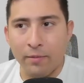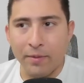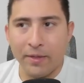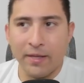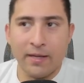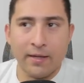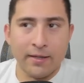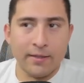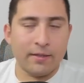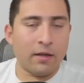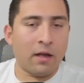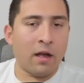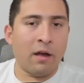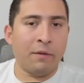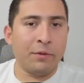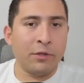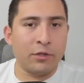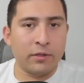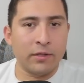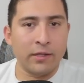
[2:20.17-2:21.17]
Because
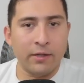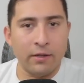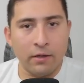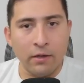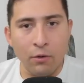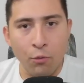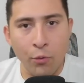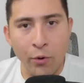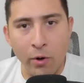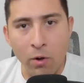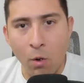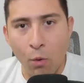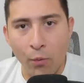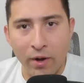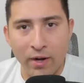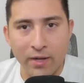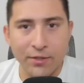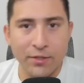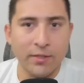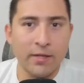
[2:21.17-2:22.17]
obviously we all
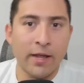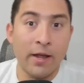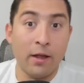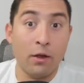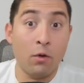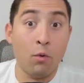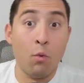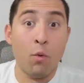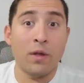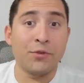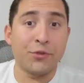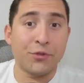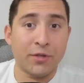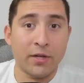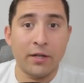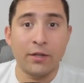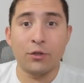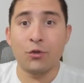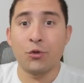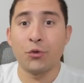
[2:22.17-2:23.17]
want to say 1
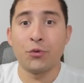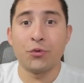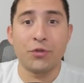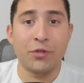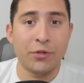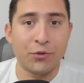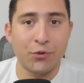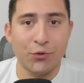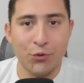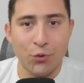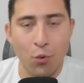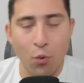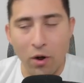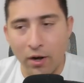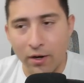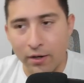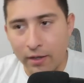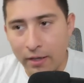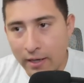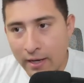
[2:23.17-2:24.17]
cent, 2 zeros,
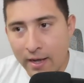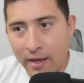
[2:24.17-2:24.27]
one,